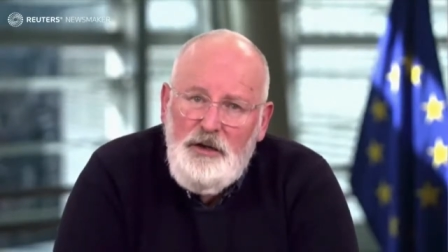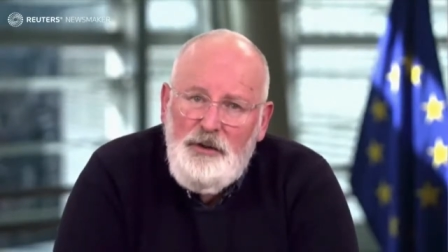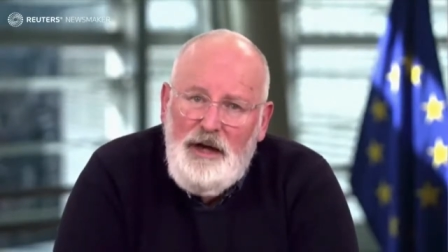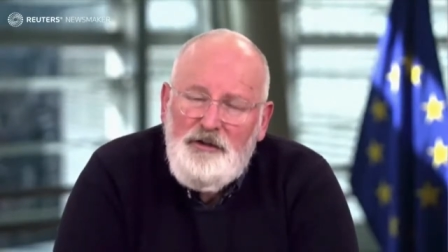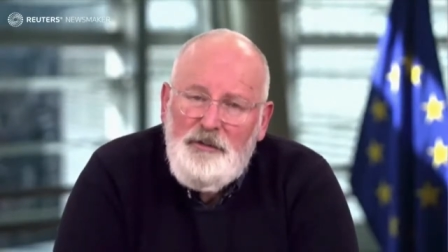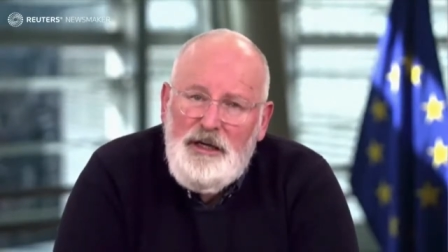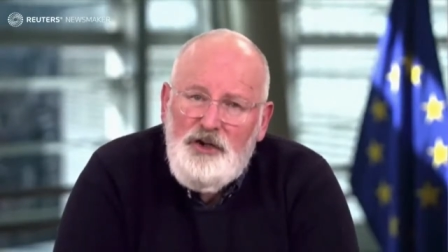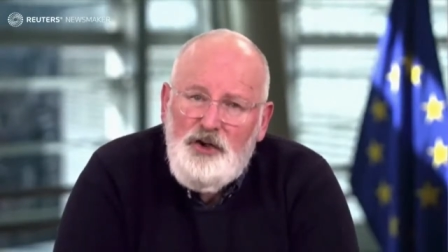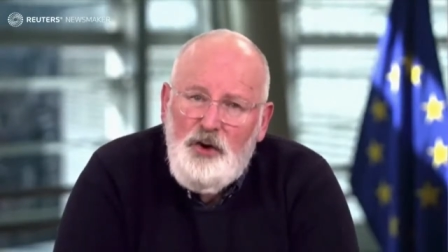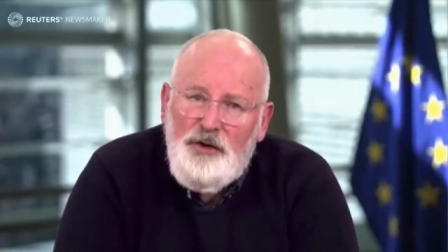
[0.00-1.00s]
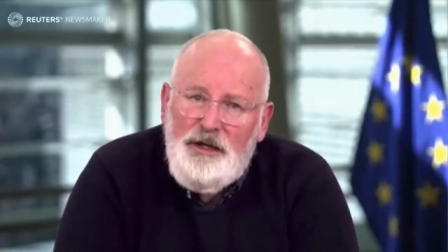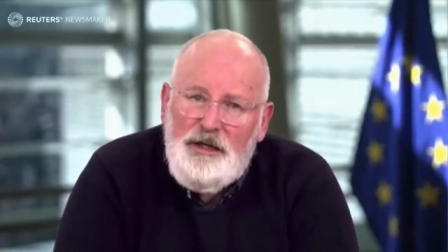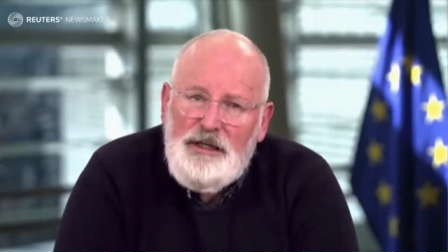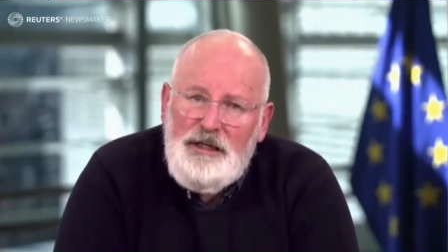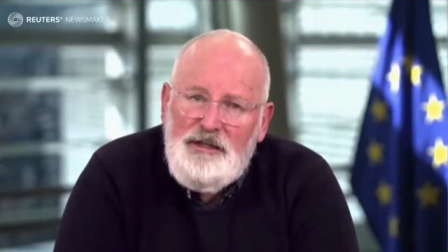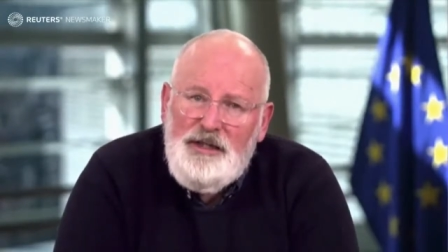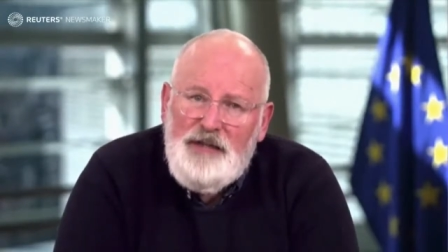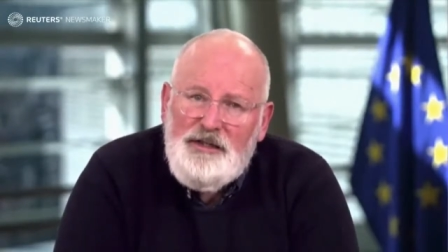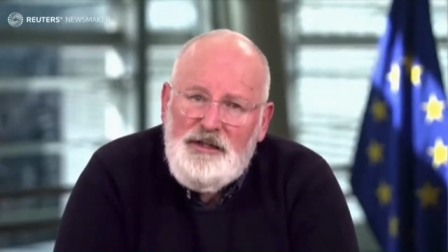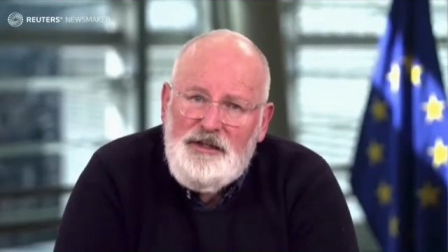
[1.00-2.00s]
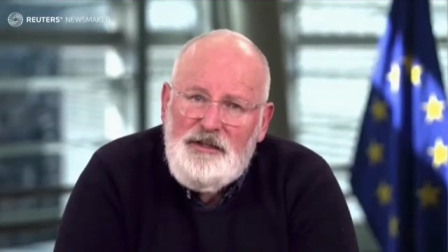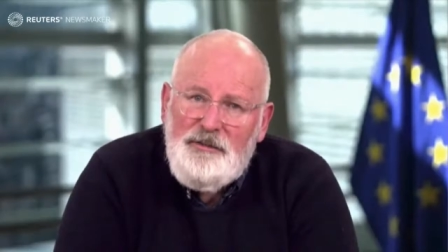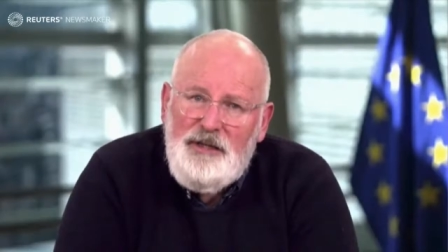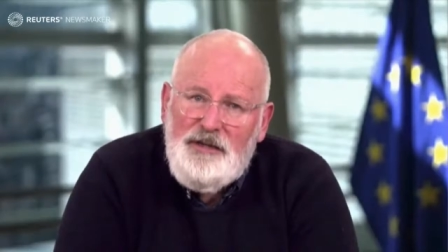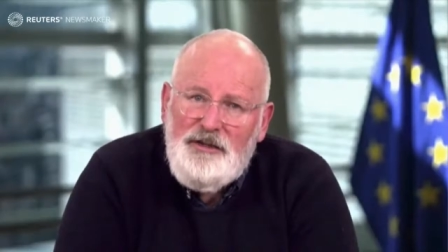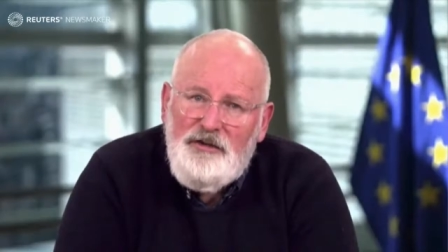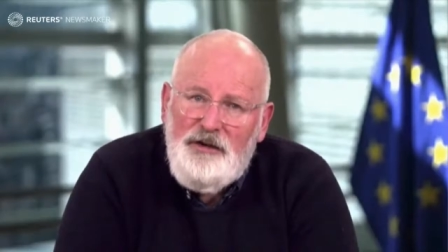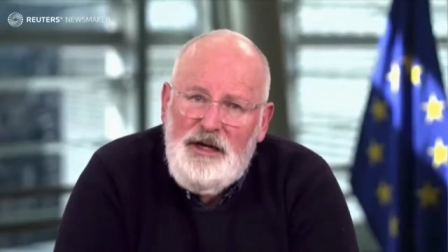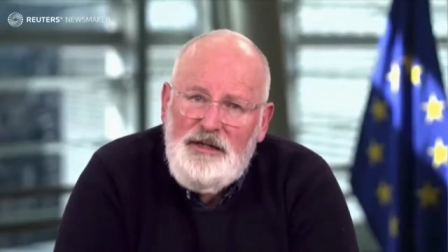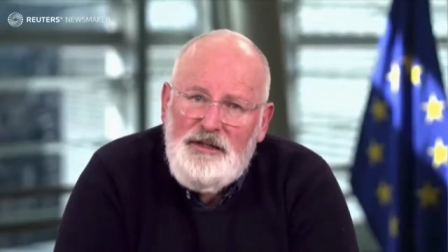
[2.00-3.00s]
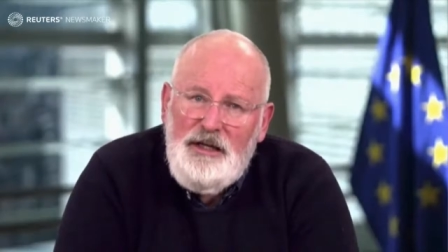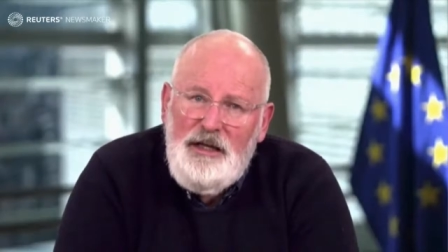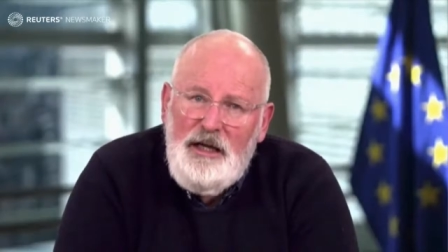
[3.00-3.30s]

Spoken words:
We have to make sure that an ETS system doesn't create